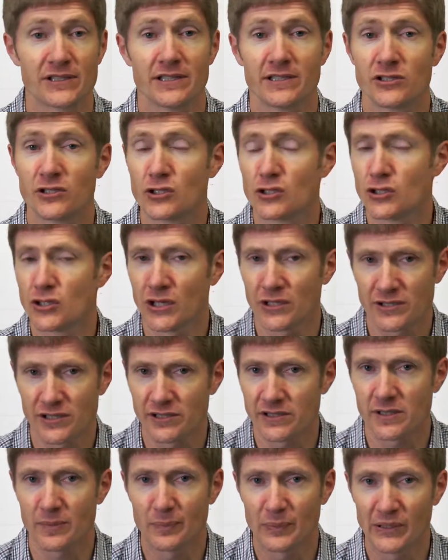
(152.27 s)
and it's just
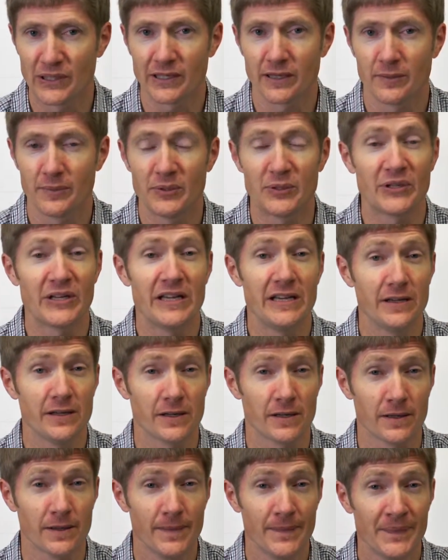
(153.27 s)
as applicable
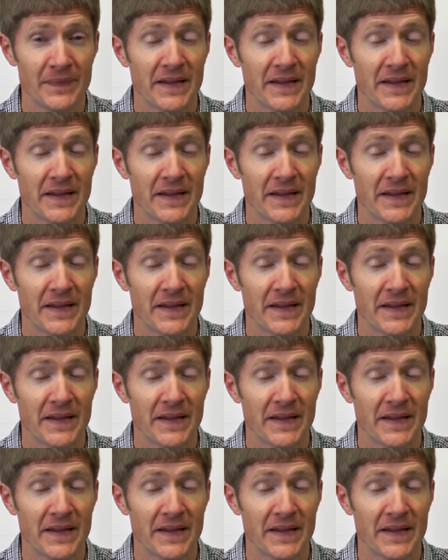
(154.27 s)
here